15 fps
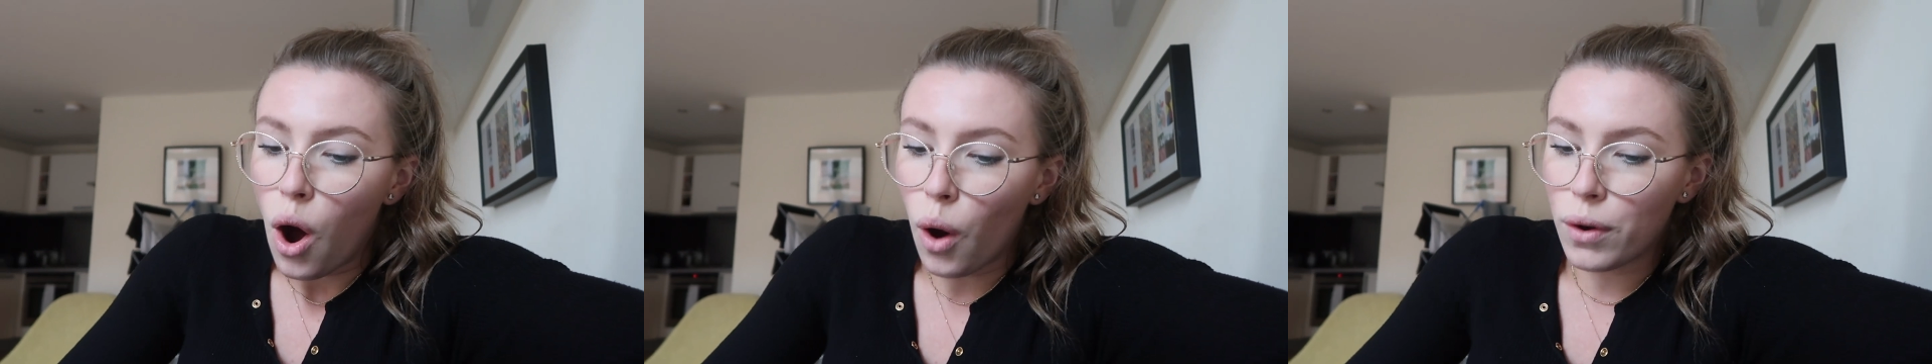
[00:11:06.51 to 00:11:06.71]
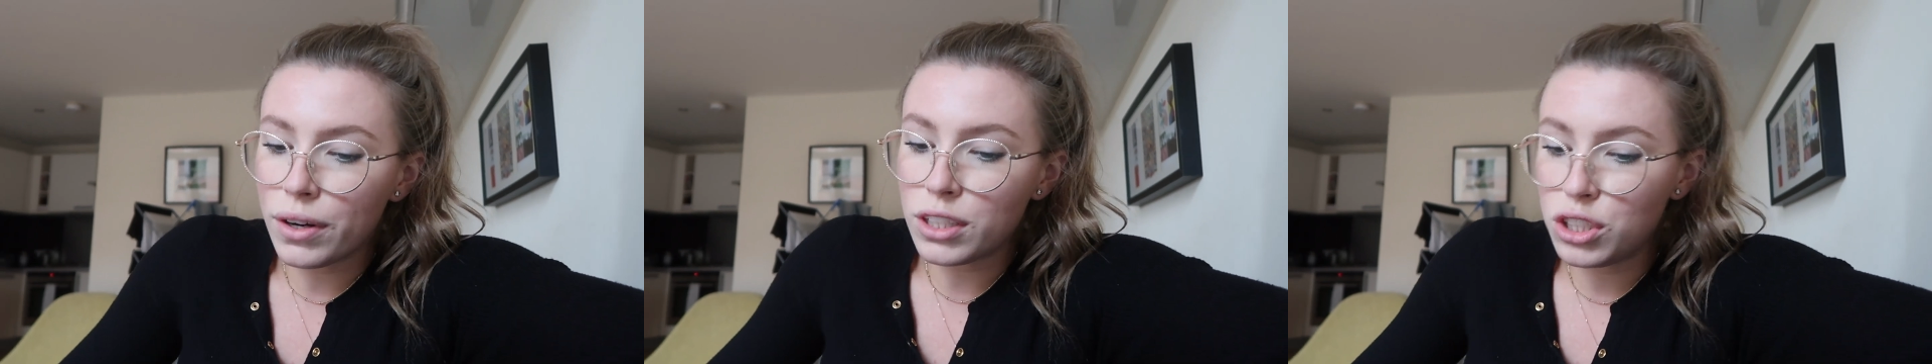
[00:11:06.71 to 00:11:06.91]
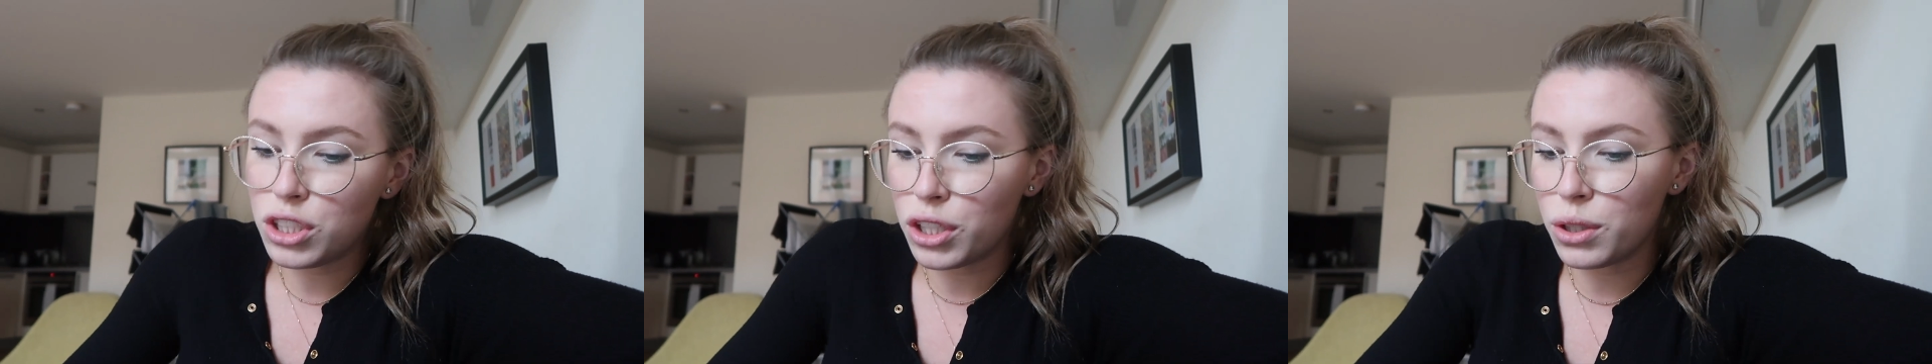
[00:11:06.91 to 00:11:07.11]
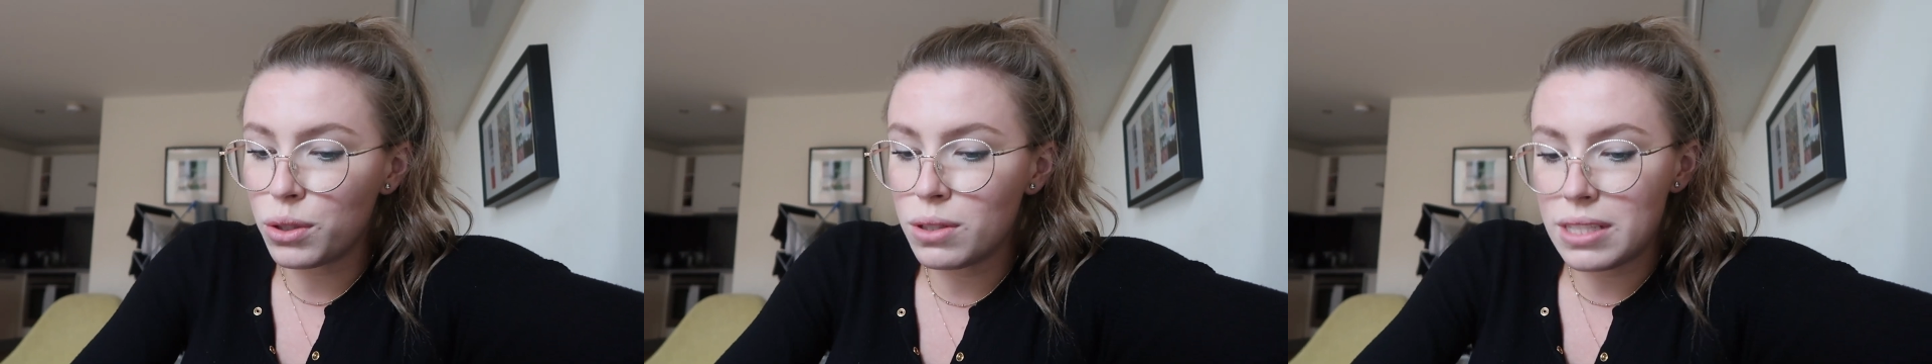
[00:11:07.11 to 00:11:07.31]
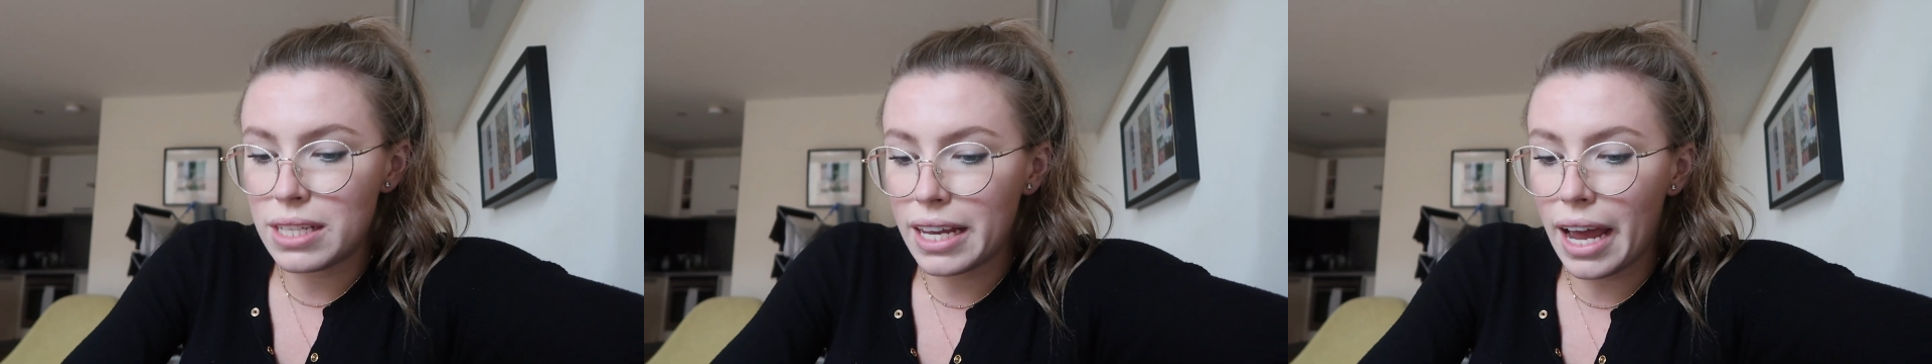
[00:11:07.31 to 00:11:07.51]
On a
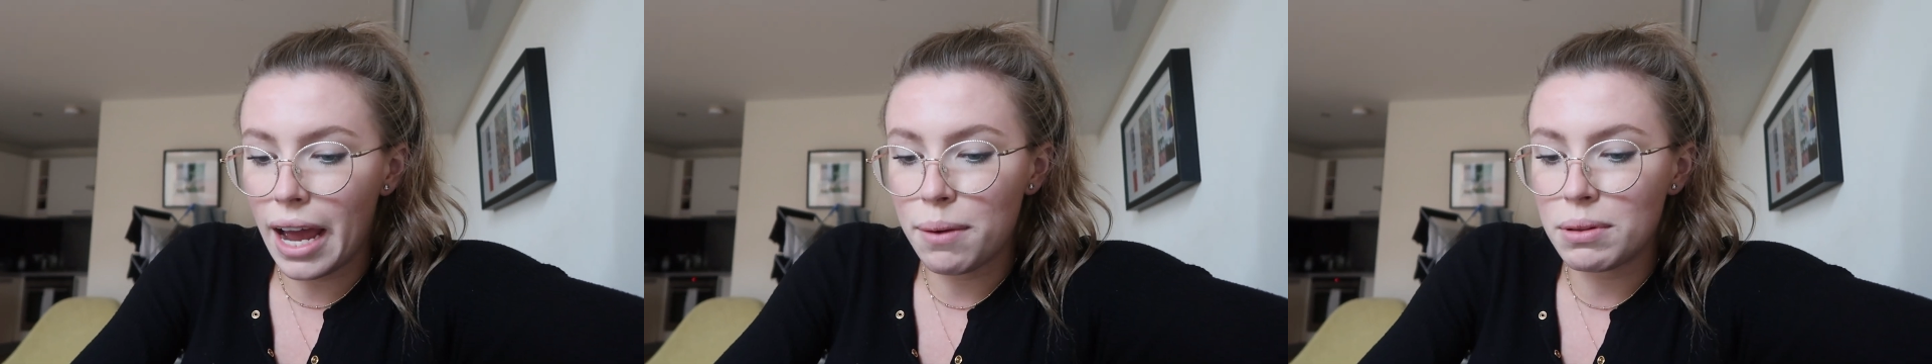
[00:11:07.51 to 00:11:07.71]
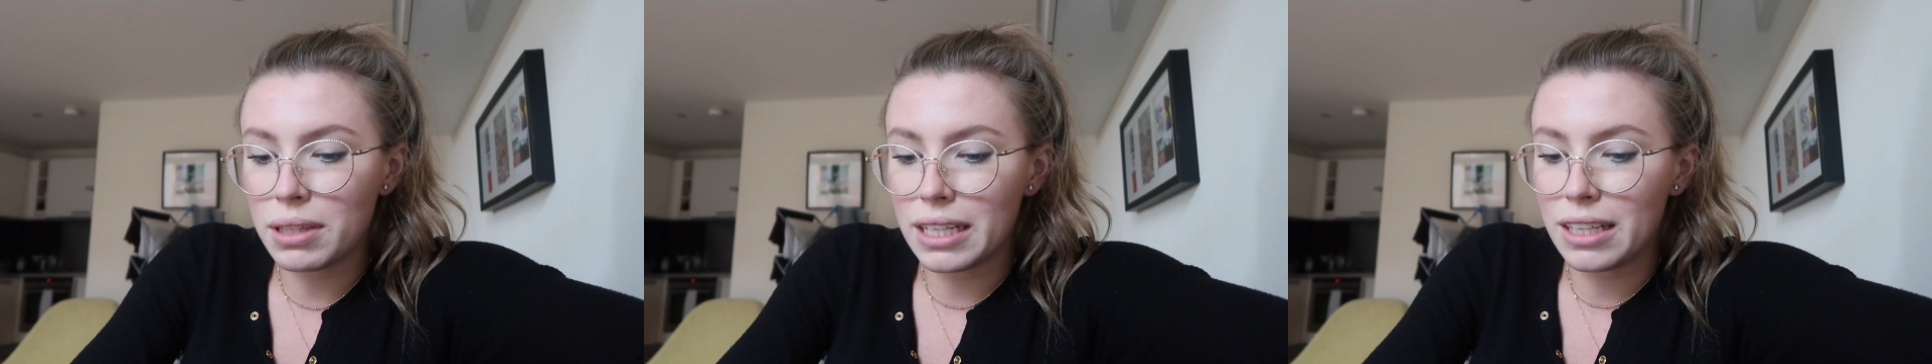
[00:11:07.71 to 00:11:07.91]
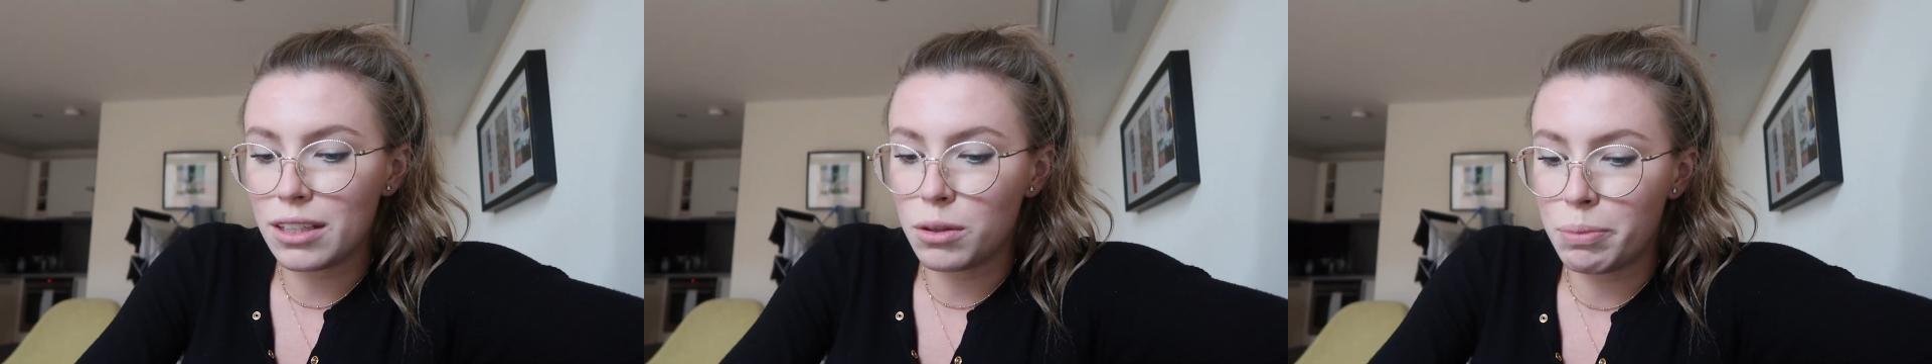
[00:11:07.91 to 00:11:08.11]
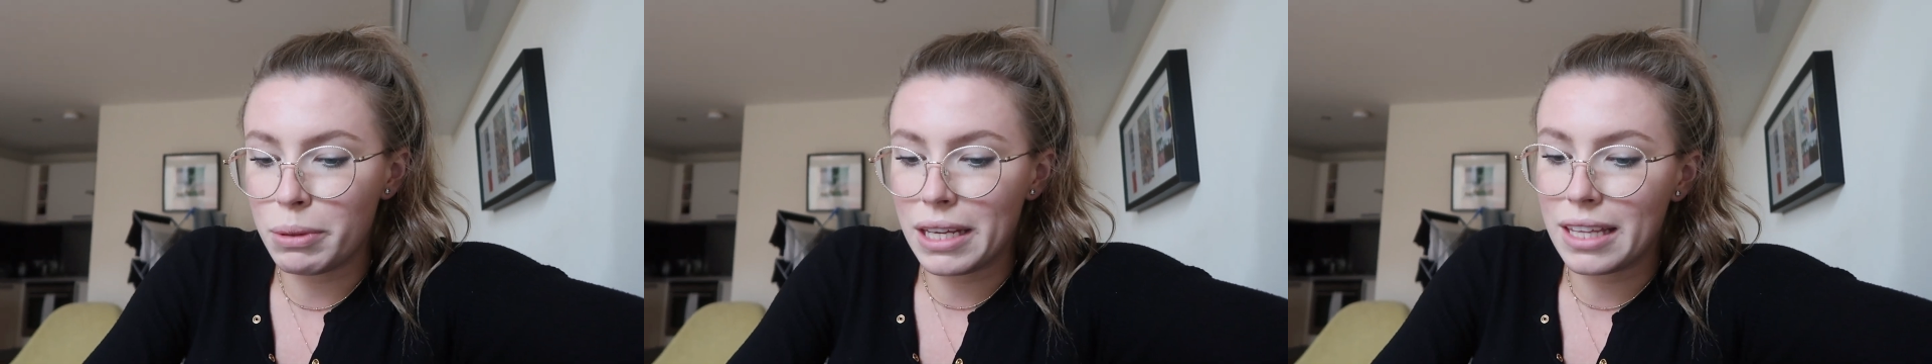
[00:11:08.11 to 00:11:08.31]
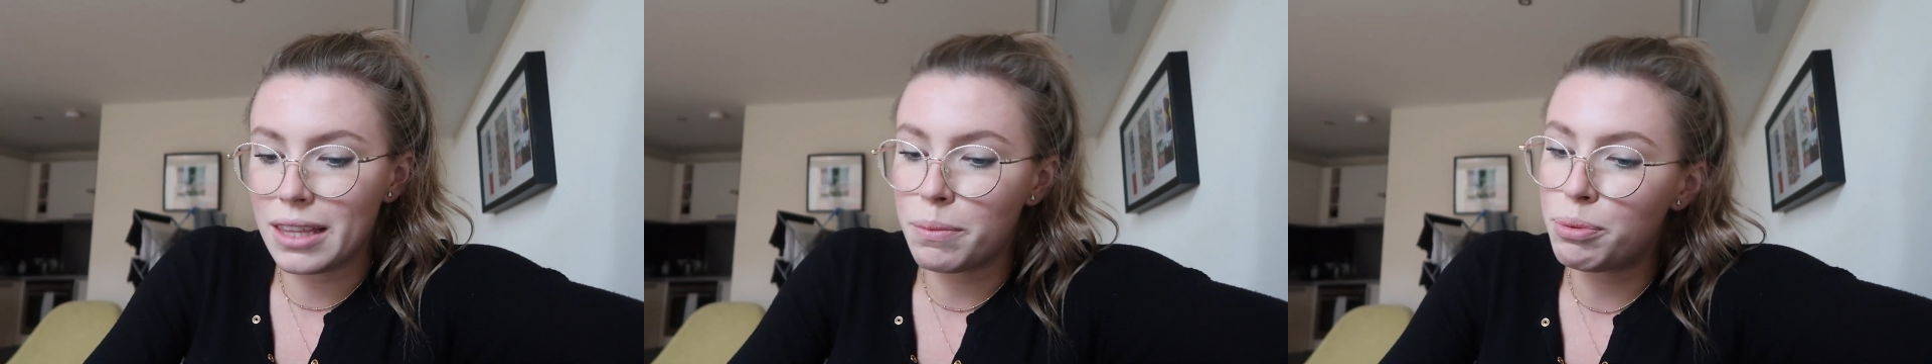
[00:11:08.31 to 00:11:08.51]
Tuesday, I will either
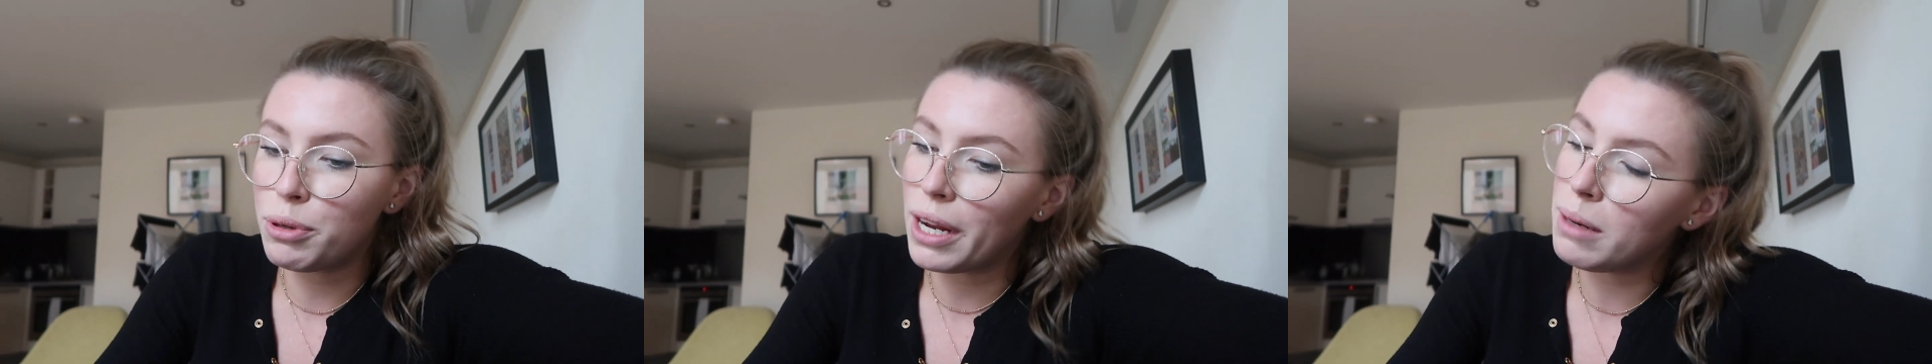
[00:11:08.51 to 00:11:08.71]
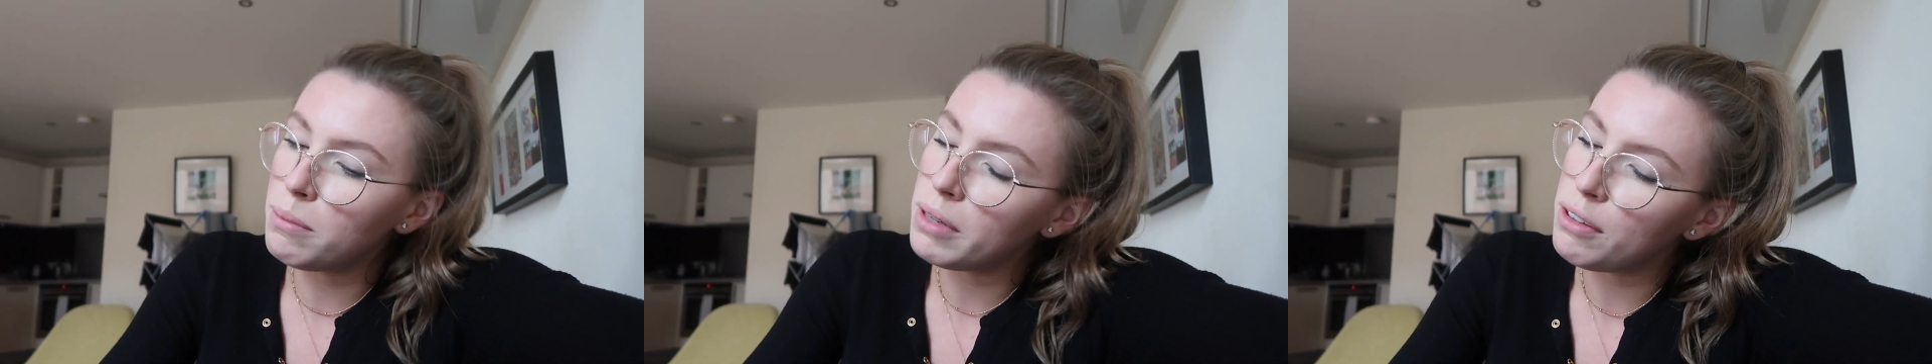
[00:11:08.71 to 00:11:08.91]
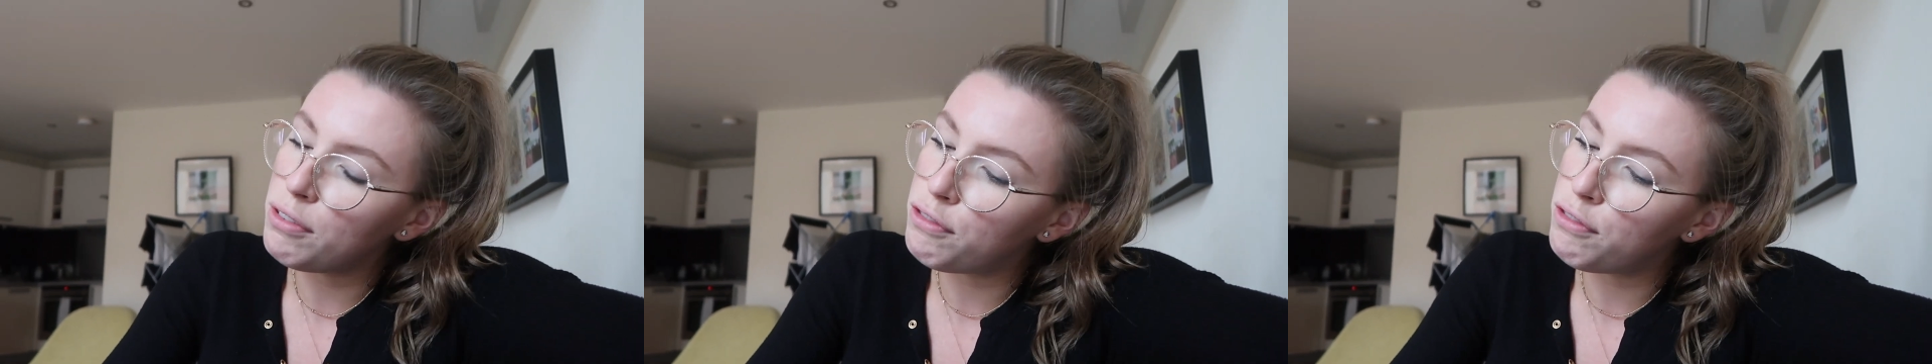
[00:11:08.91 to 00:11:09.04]
be in the primary